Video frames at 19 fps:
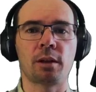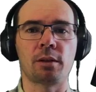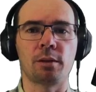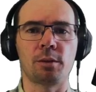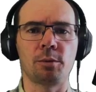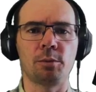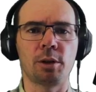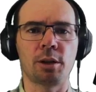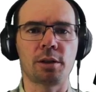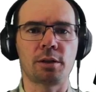
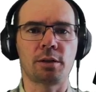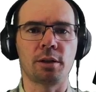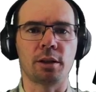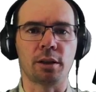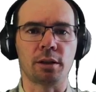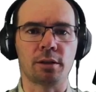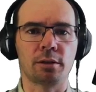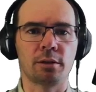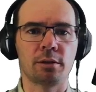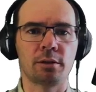Why is
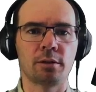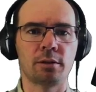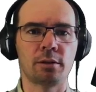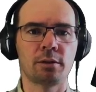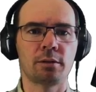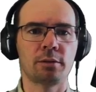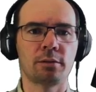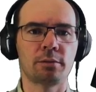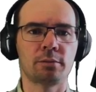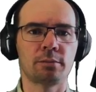that?
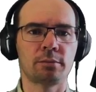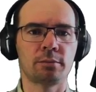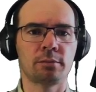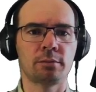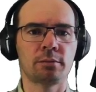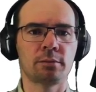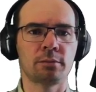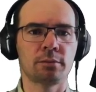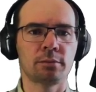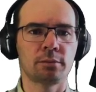
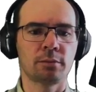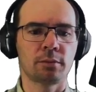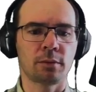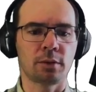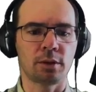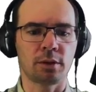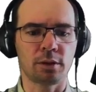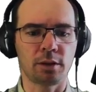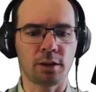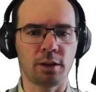
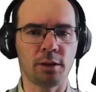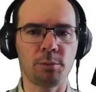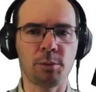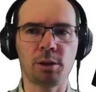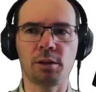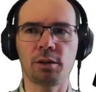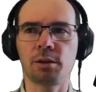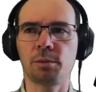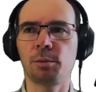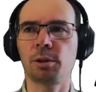
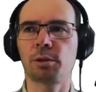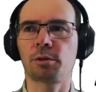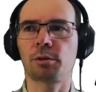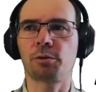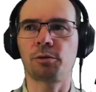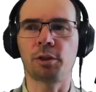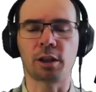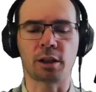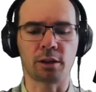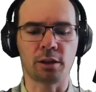As a matter of
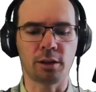fact,